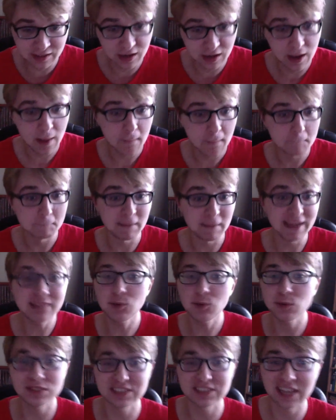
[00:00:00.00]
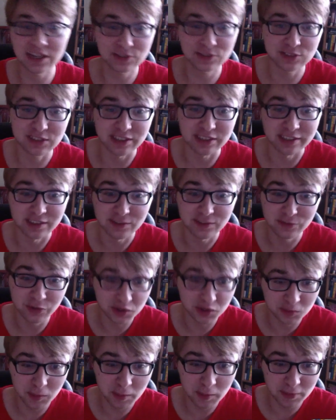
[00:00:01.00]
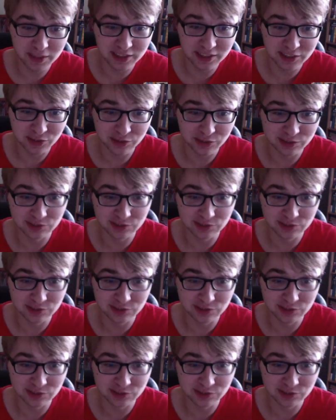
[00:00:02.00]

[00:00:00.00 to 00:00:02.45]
Mike Wazowski, voiced by Billy Crystal.